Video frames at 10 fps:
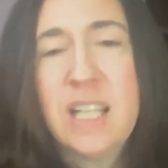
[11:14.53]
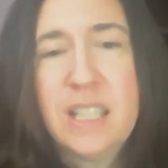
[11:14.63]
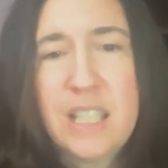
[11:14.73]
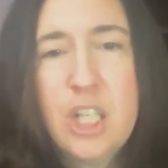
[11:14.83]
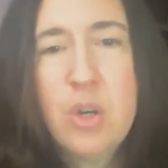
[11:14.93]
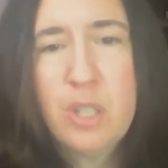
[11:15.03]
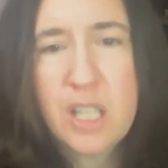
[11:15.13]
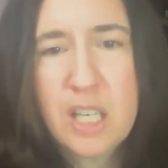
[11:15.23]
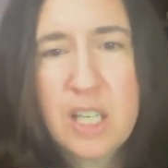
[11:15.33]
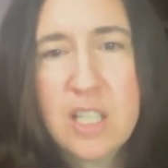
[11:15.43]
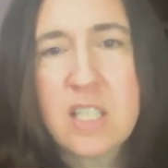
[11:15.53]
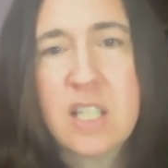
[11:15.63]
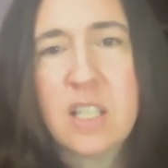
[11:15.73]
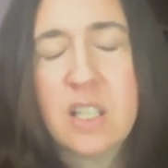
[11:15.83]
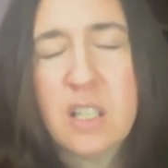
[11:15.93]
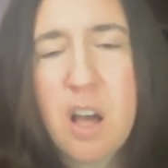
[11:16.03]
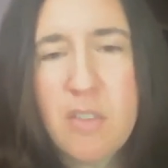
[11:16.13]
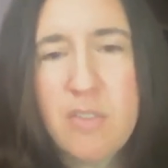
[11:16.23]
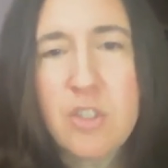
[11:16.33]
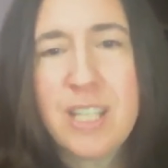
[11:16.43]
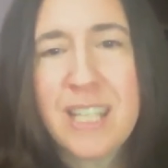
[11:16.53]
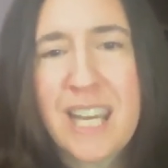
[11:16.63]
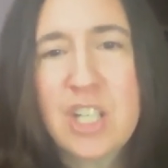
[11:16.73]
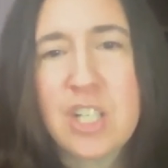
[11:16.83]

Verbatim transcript: Leo kids love to engage